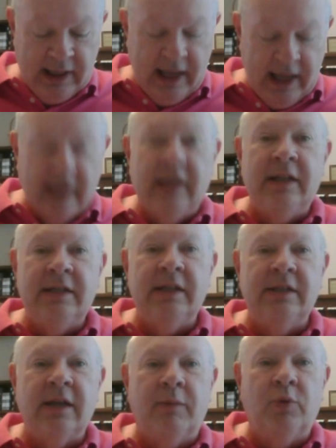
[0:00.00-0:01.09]
at least in
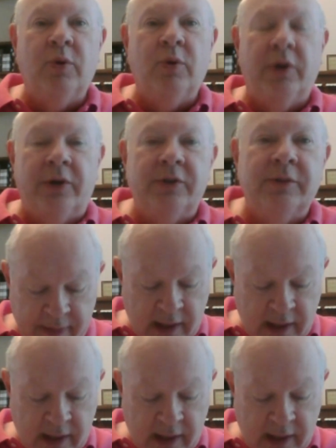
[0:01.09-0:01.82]
some quarters.